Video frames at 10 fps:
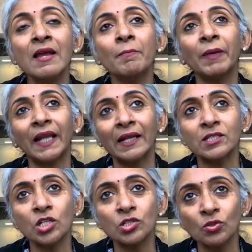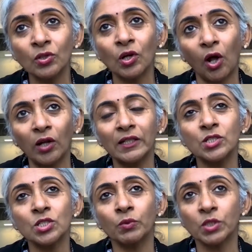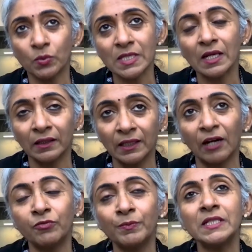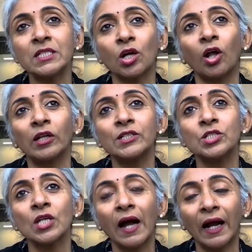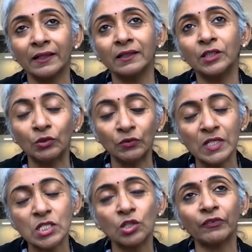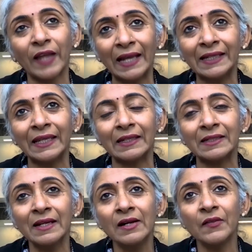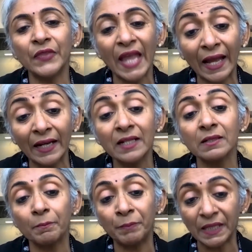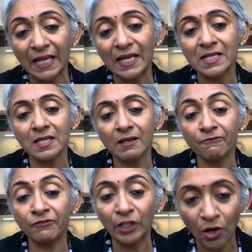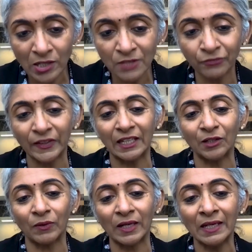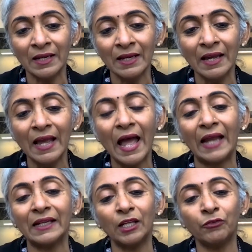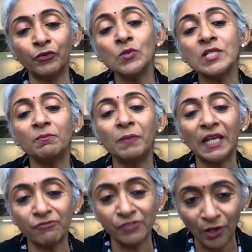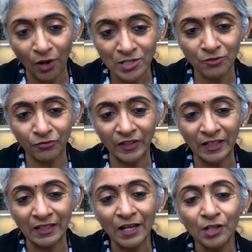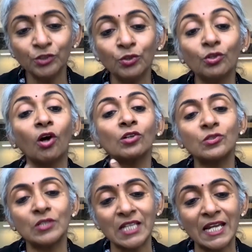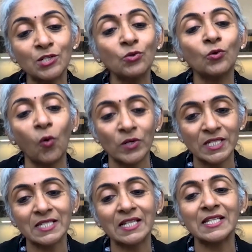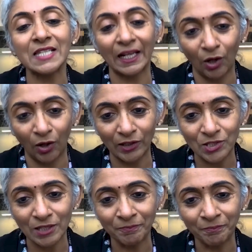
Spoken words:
But at Chittoor College, which was a government college under the University of Calicut, they had a BA philosophy degree. And if you did BA philosophy, you got to take two courses in psychology,